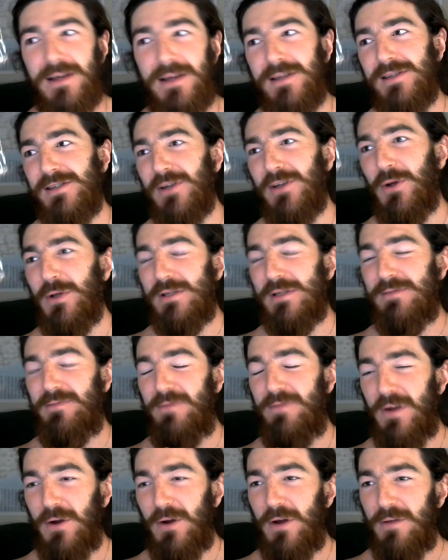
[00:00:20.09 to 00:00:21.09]
So it's
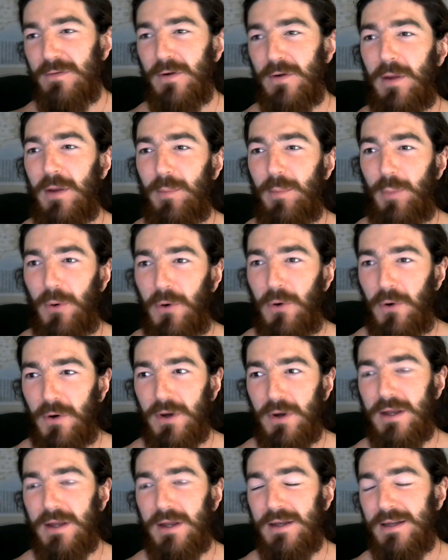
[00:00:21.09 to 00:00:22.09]
very, very
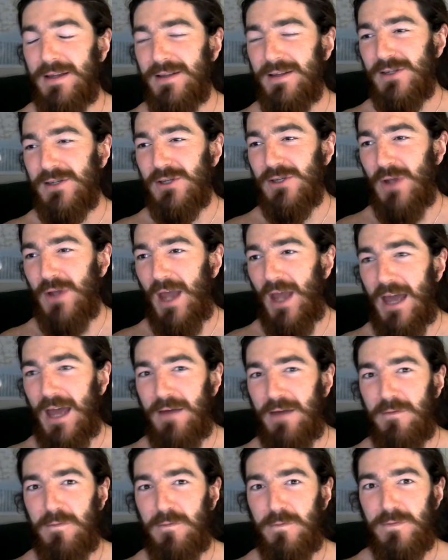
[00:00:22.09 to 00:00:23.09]
important to
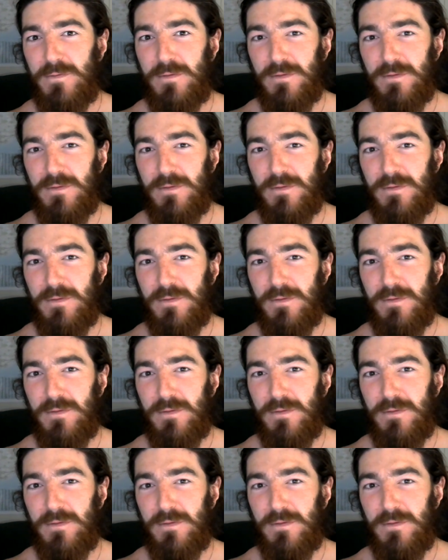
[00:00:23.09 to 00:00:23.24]
have